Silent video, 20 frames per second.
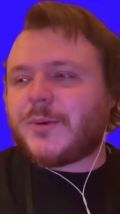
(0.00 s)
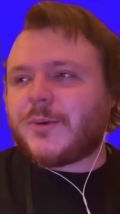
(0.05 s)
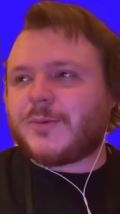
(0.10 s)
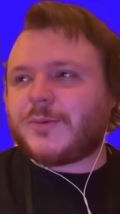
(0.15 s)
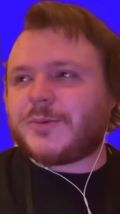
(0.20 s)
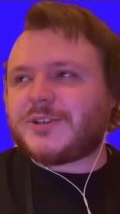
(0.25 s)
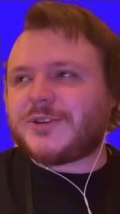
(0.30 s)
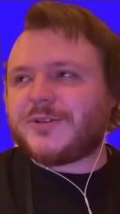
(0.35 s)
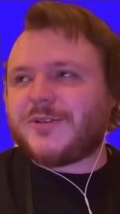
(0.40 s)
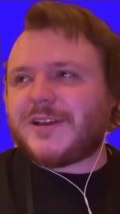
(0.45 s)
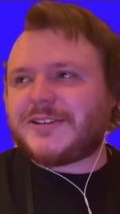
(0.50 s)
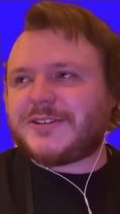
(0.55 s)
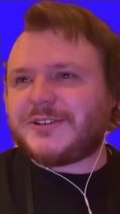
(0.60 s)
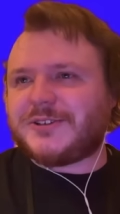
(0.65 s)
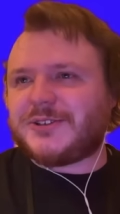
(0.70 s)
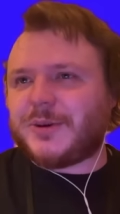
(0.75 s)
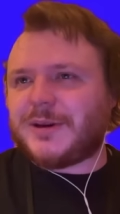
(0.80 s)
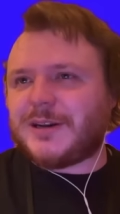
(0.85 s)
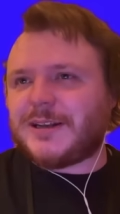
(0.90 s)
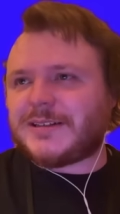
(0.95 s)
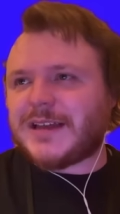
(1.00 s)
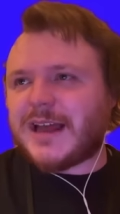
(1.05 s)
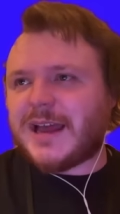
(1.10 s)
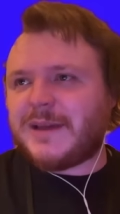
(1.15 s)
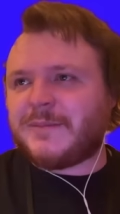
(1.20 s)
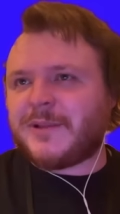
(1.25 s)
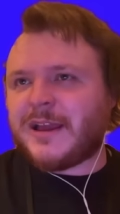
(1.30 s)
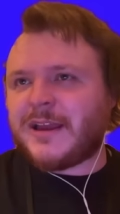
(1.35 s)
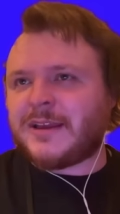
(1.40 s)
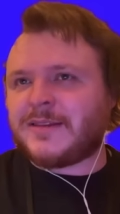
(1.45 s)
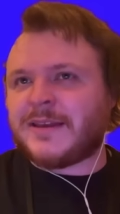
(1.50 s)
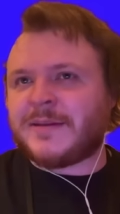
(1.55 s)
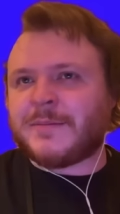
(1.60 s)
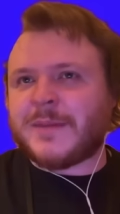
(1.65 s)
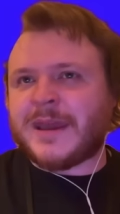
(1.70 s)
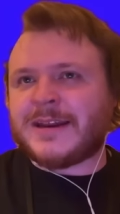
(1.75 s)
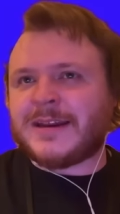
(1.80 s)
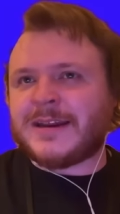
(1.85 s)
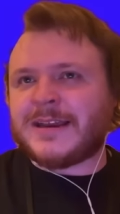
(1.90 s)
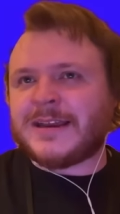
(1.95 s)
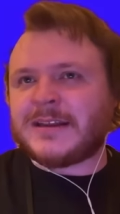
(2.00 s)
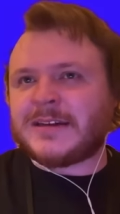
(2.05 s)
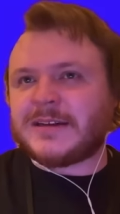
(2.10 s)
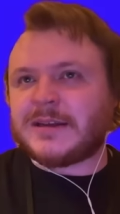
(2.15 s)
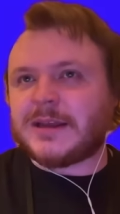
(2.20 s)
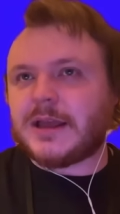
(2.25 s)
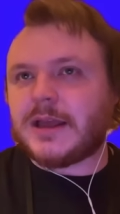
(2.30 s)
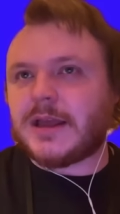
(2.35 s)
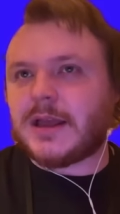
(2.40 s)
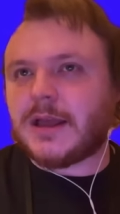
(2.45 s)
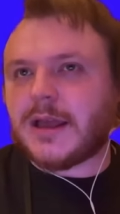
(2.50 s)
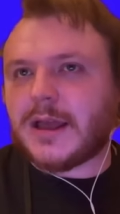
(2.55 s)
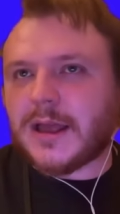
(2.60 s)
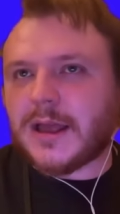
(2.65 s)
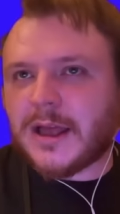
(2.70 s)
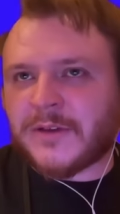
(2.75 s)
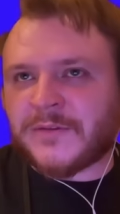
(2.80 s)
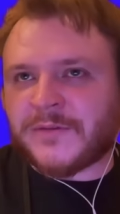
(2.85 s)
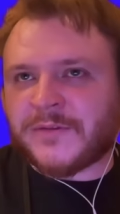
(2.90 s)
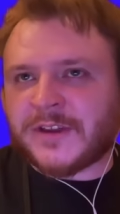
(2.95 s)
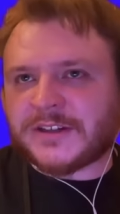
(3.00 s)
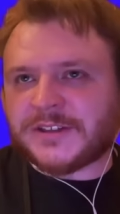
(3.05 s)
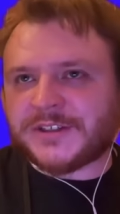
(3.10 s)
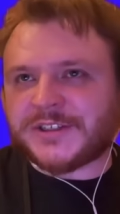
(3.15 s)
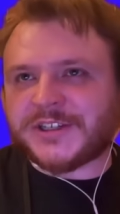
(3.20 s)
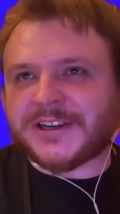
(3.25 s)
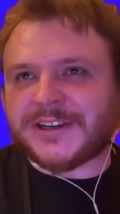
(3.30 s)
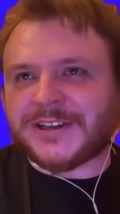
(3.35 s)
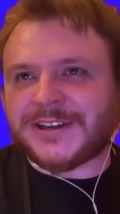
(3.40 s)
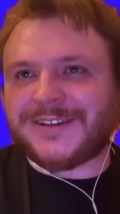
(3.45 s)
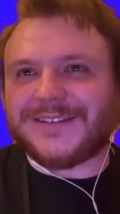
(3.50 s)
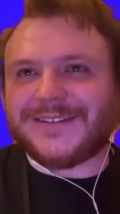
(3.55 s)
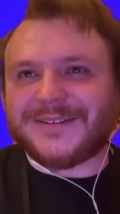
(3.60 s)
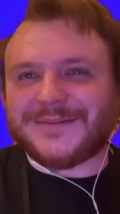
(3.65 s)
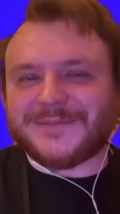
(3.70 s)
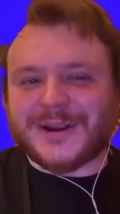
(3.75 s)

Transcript: "Would you like to join a timeline that may need avenging?"